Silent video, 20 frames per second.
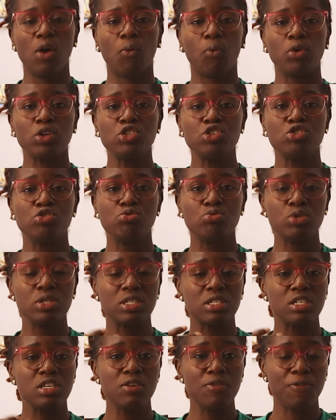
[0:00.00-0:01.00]
What you will
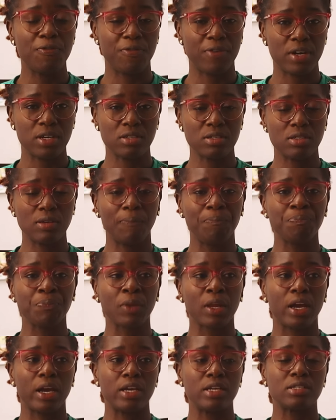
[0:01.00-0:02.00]
see first
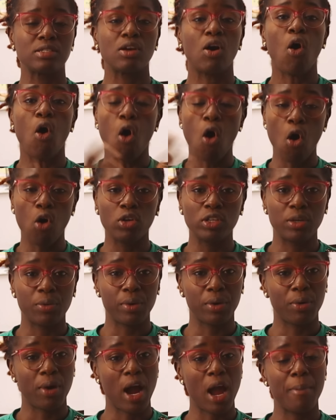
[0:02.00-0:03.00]
is all the
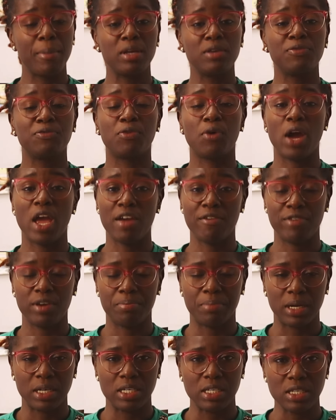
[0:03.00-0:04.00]
requirements for
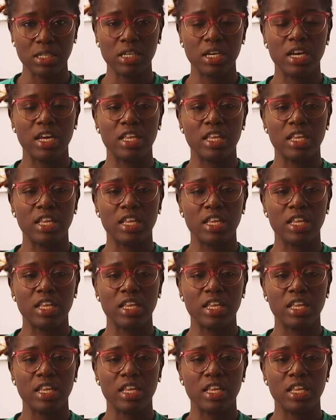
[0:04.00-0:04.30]
everybody.